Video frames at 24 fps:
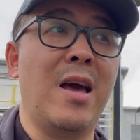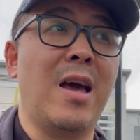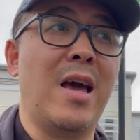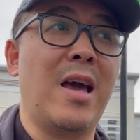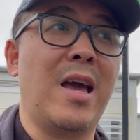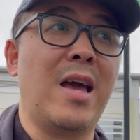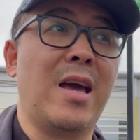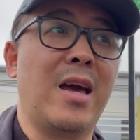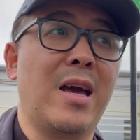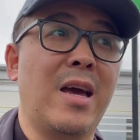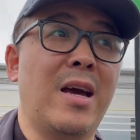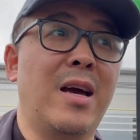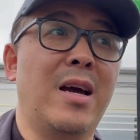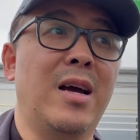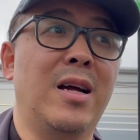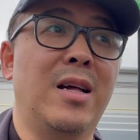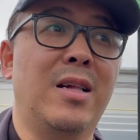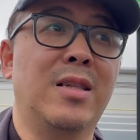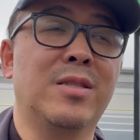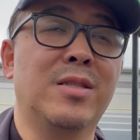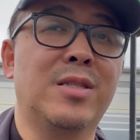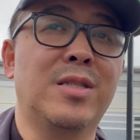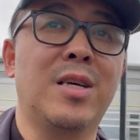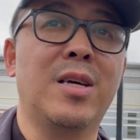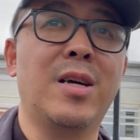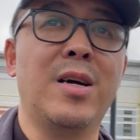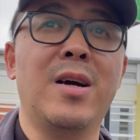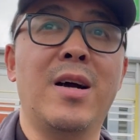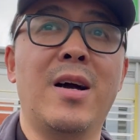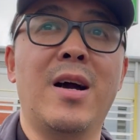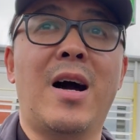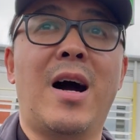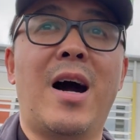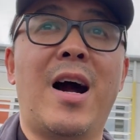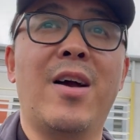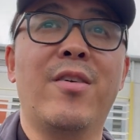And
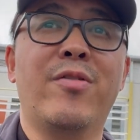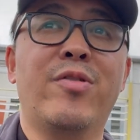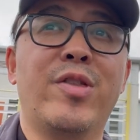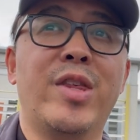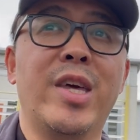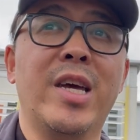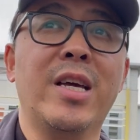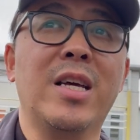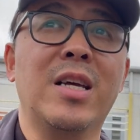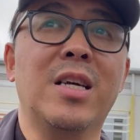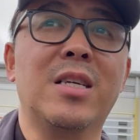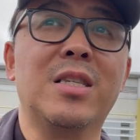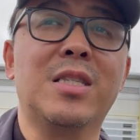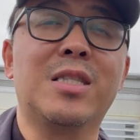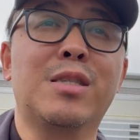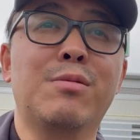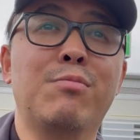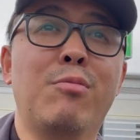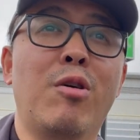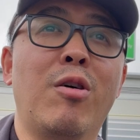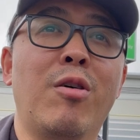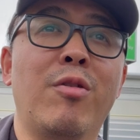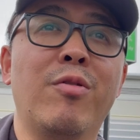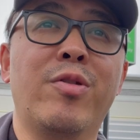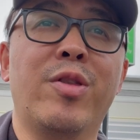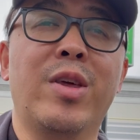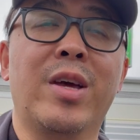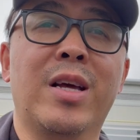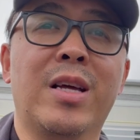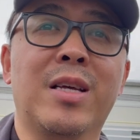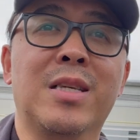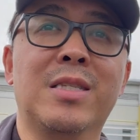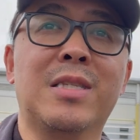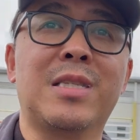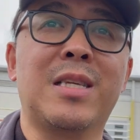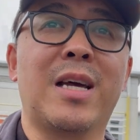I think small
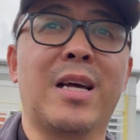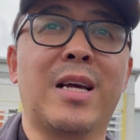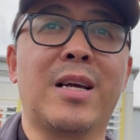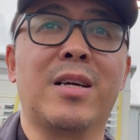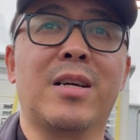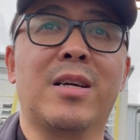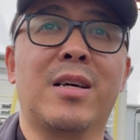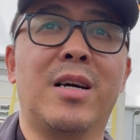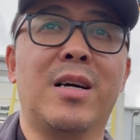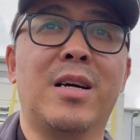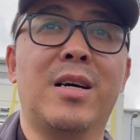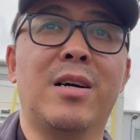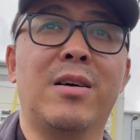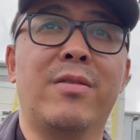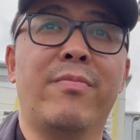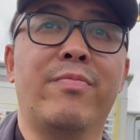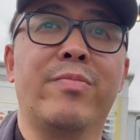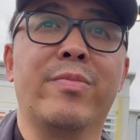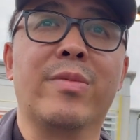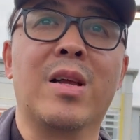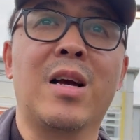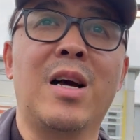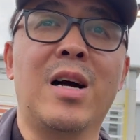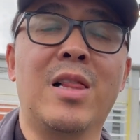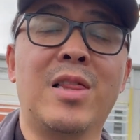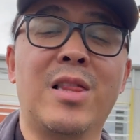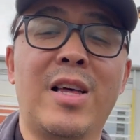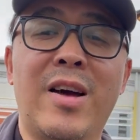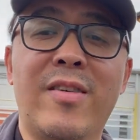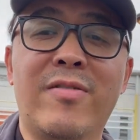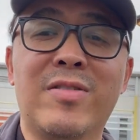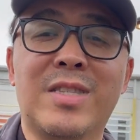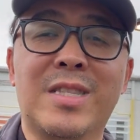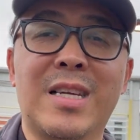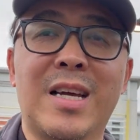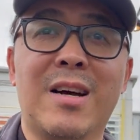things like
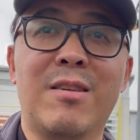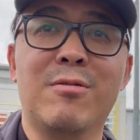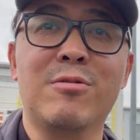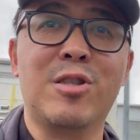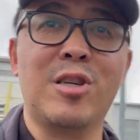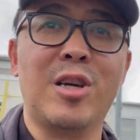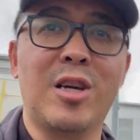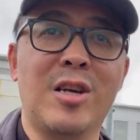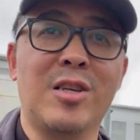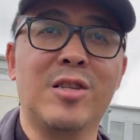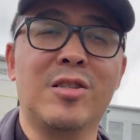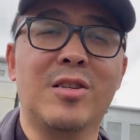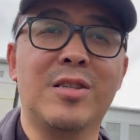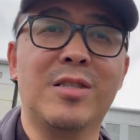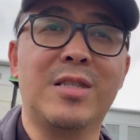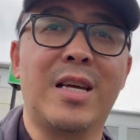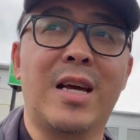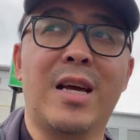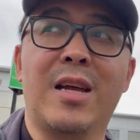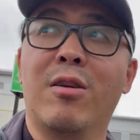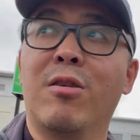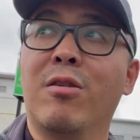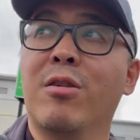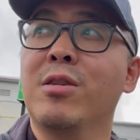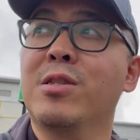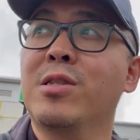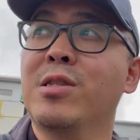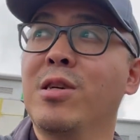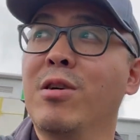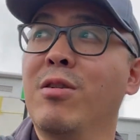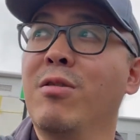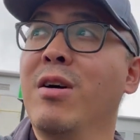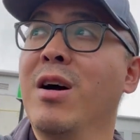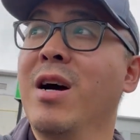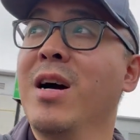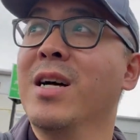lifestyle changes and
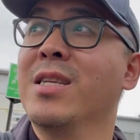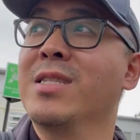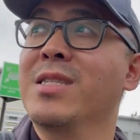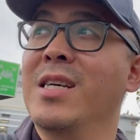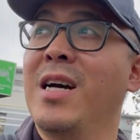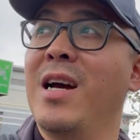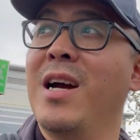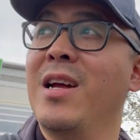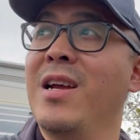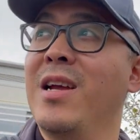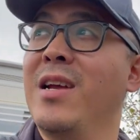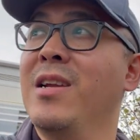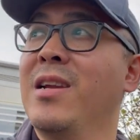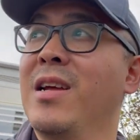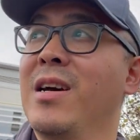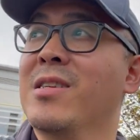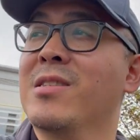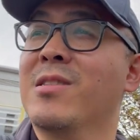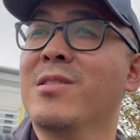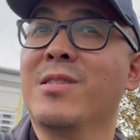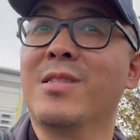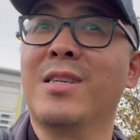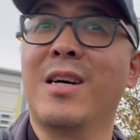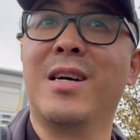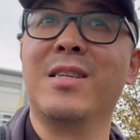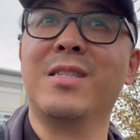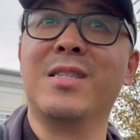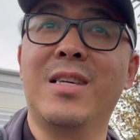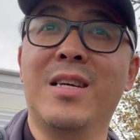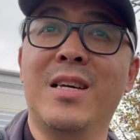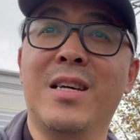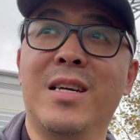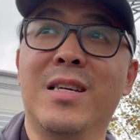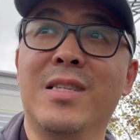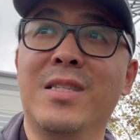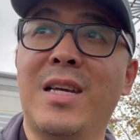also diet and exercise
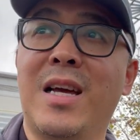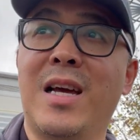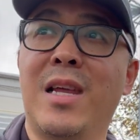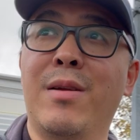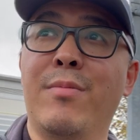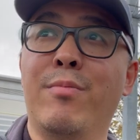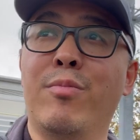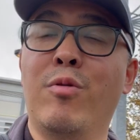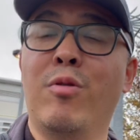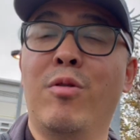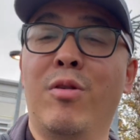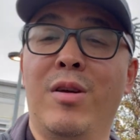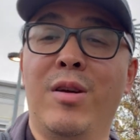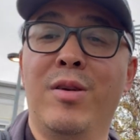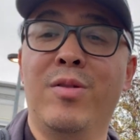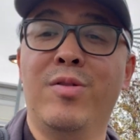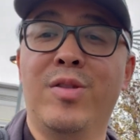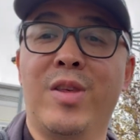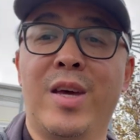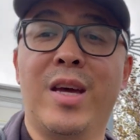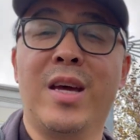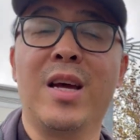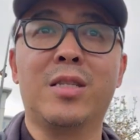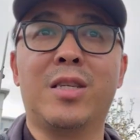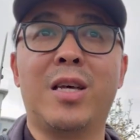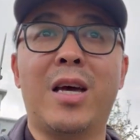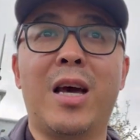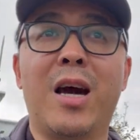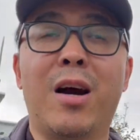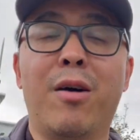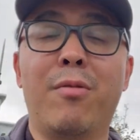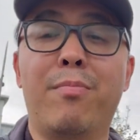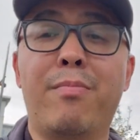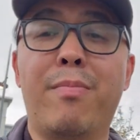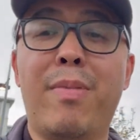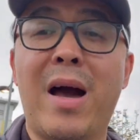is an important thing to
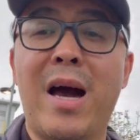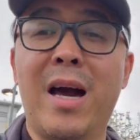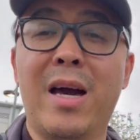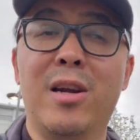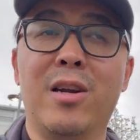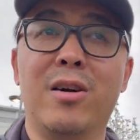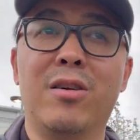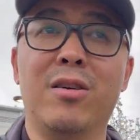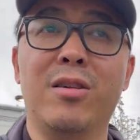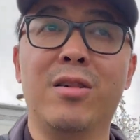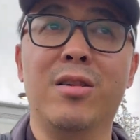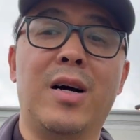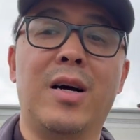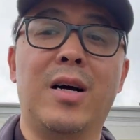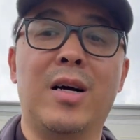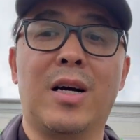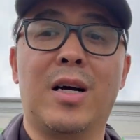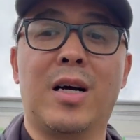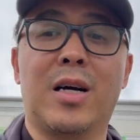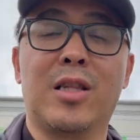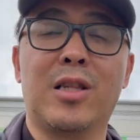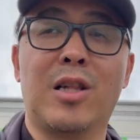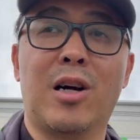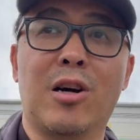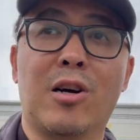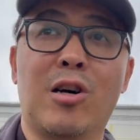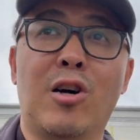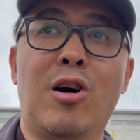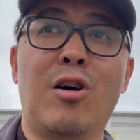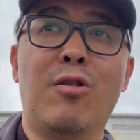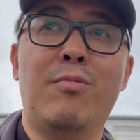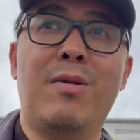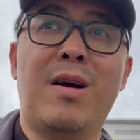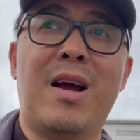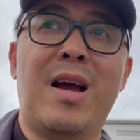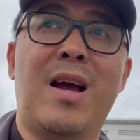help battle
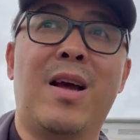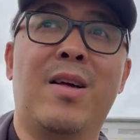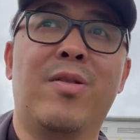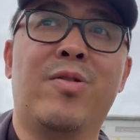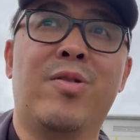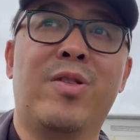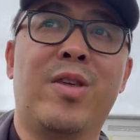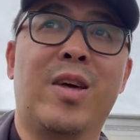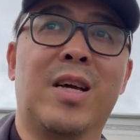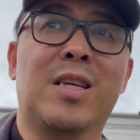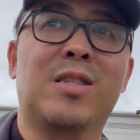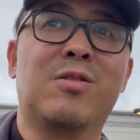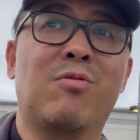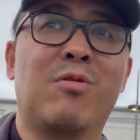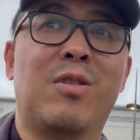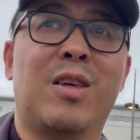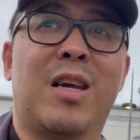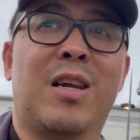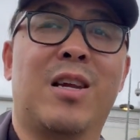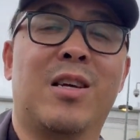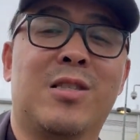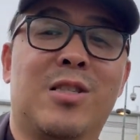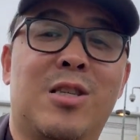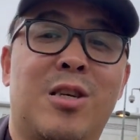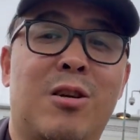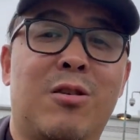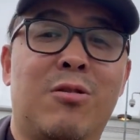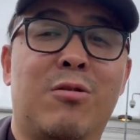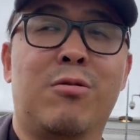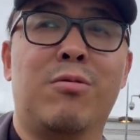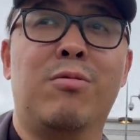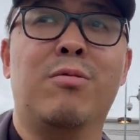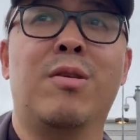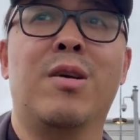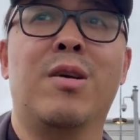glaucoma and things related to